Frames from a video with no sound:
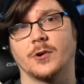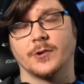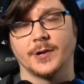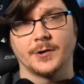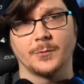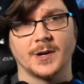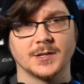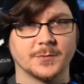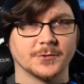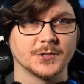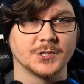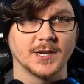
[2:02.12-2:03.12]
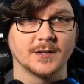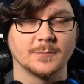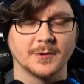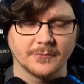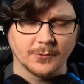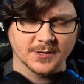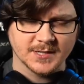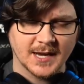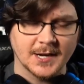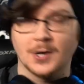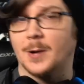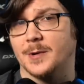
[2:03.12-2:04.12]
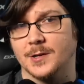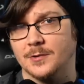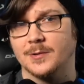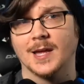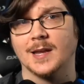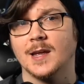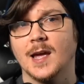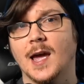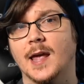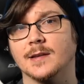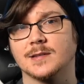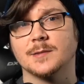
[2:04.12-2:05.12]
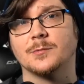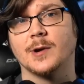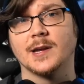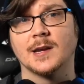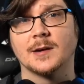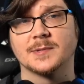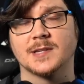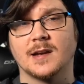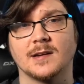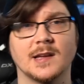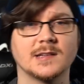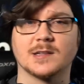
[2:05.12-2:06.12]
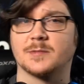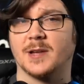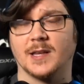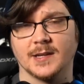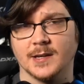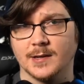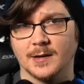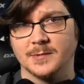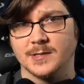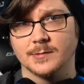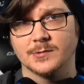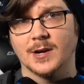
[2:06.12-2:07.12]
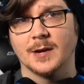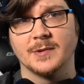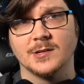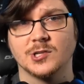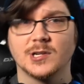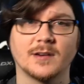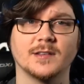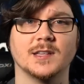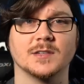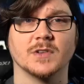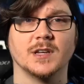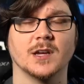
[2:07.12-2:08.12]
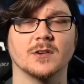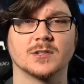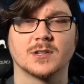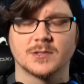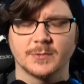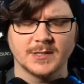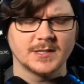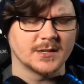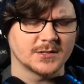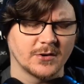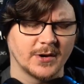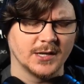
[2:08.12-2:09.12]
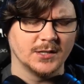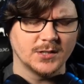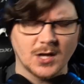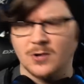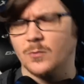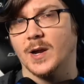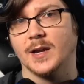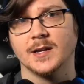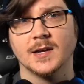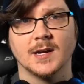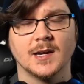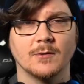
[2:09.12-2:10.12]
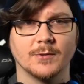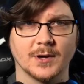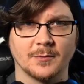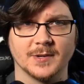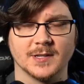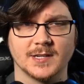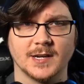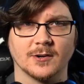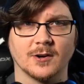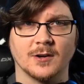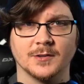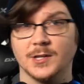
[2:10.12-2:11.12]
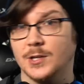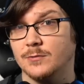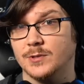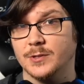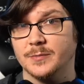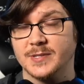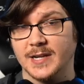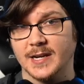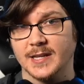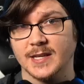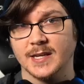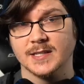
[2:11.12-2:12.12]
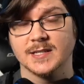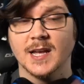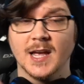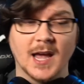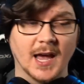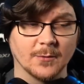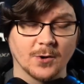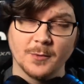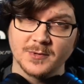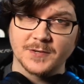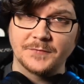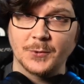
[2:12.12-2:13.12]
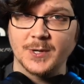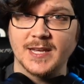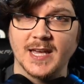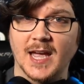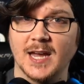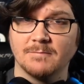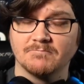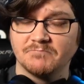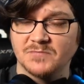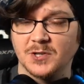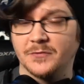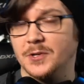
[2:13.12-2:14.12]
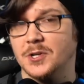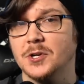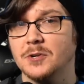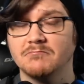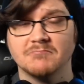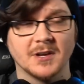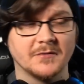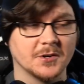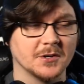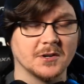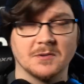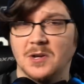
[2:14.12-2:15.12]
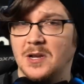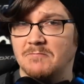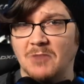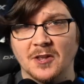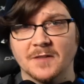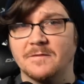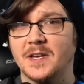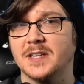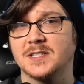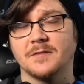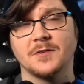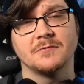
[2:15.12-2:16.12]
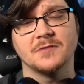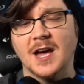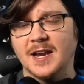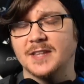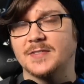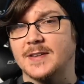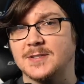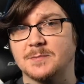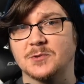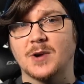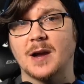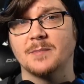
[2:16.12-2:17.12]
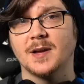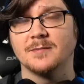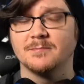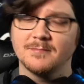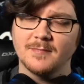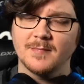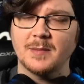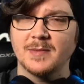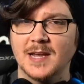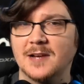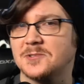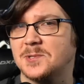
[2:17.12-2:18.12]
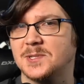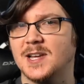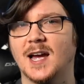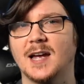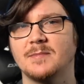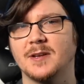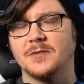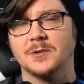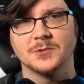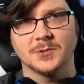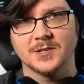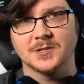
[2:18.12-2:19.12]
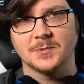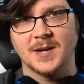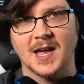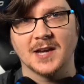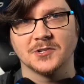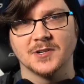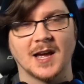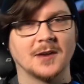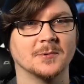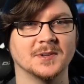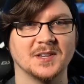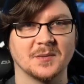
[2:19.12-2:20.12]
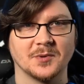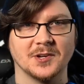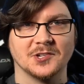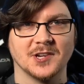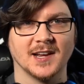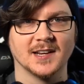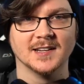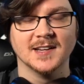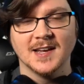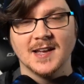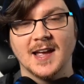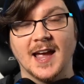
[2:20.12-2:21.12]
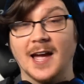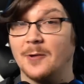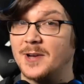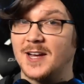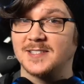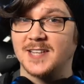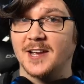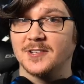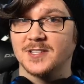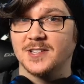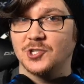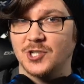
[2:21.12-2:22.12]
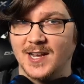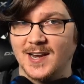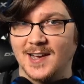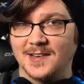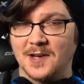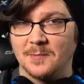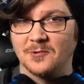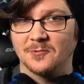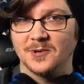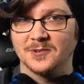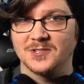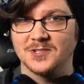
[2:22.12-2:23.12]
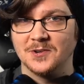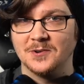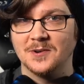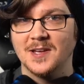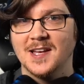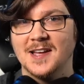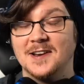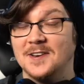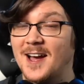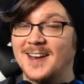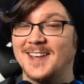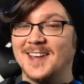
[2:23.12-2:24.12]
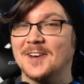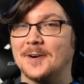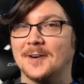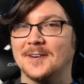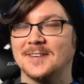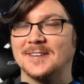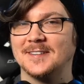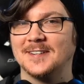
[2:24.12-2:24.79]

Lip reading: you are going out of your way to support the channel. But of course, I know nobody can do that. And a simple way you can help us out is just by liking, commenting, subscribing, sharing these videos, because it really does go a long way with helping us here on the YouTube side of things. And we're almost at 40K, so if you're new, if you're on the fence, if you've not hit that subscribe button, maybe now's the time. If you enjoy this reaction, I'd really appreciate it. And we got Tales of the Jedi coming real soon. Not here,